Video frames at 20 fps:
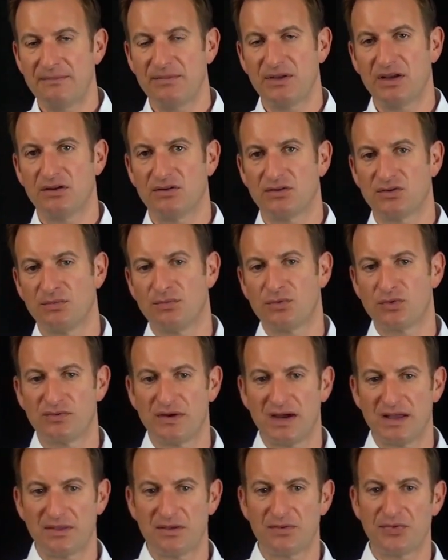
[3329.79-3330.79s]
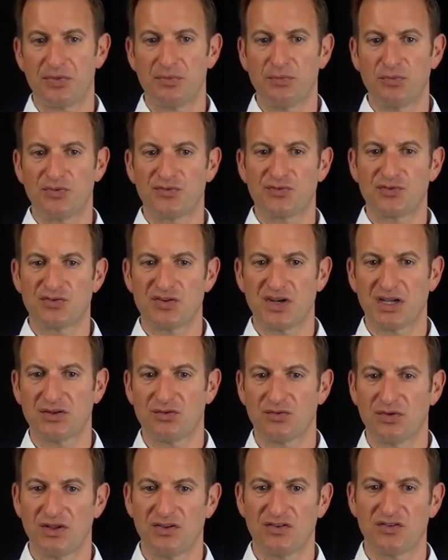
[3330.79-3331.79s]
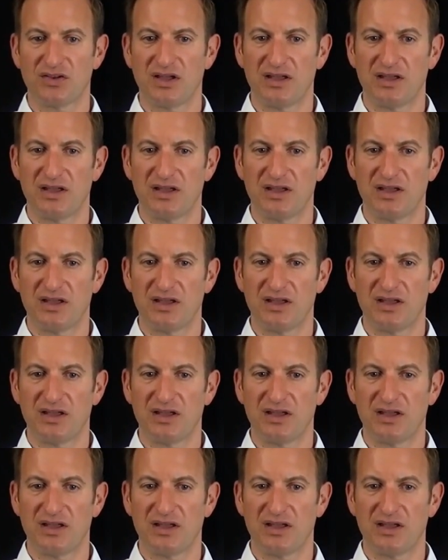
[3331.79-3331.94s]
to provide smooth trajectories.